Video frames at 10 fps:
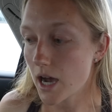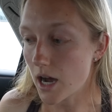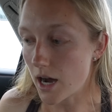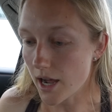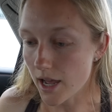
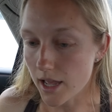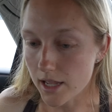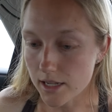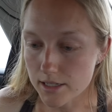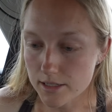
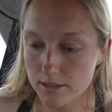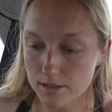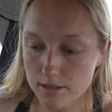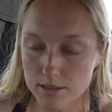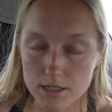I
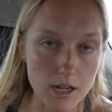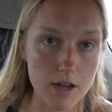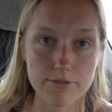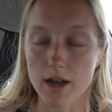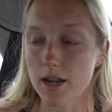did
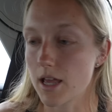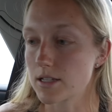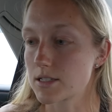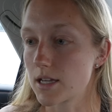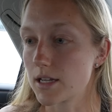not
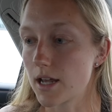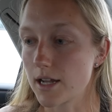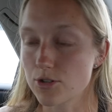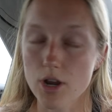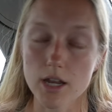finance it.
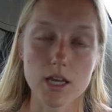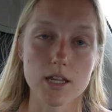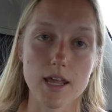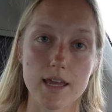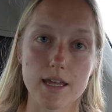I
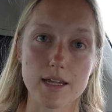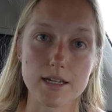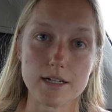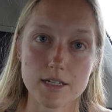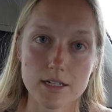traded
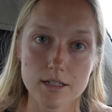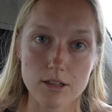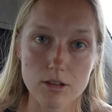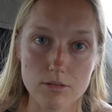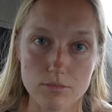a
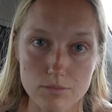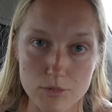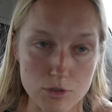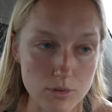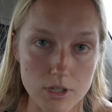
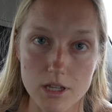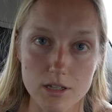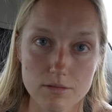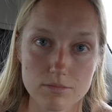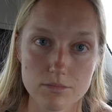
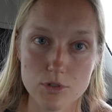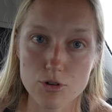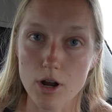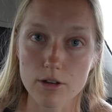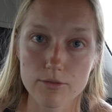dually
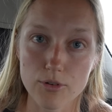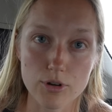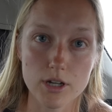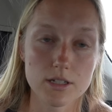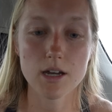truck
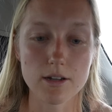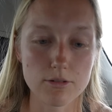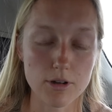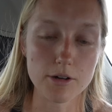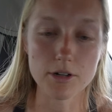for it. I
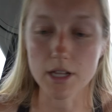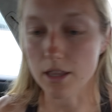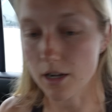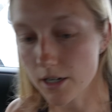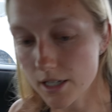don't owe
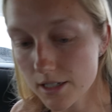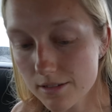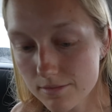anything on it.